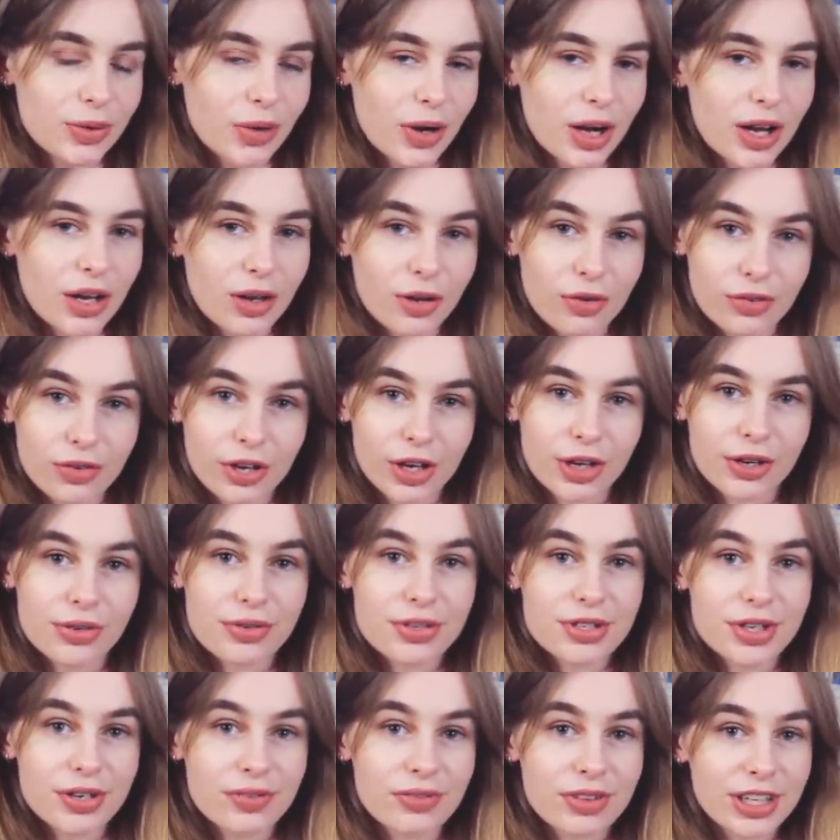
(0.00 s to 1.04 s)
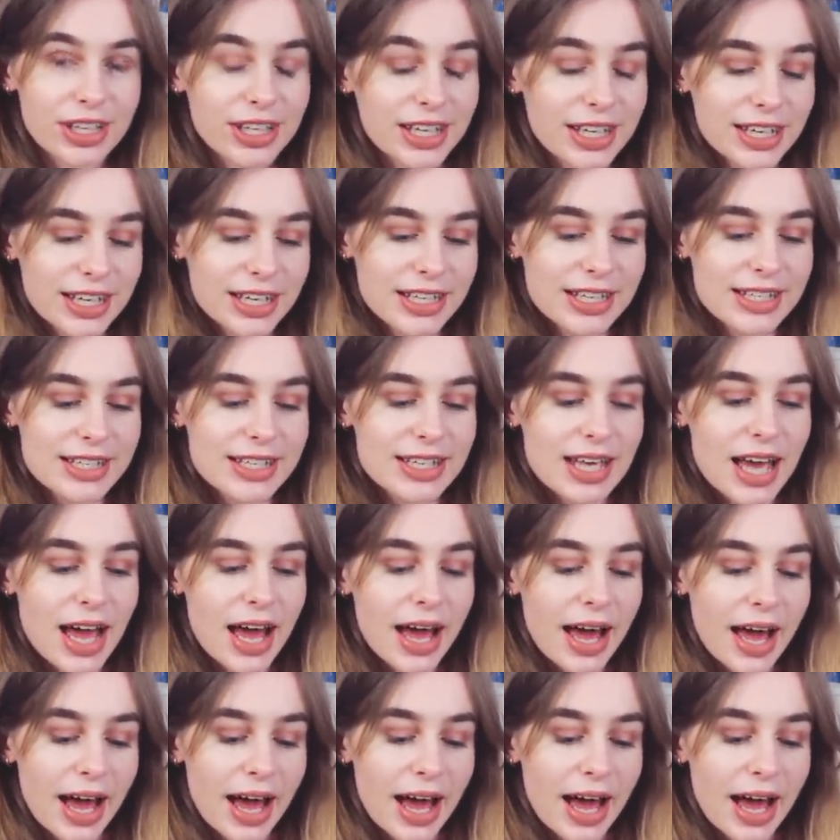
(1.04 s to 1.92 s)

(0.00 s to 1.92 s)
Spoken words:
quite a lot of coats over the years,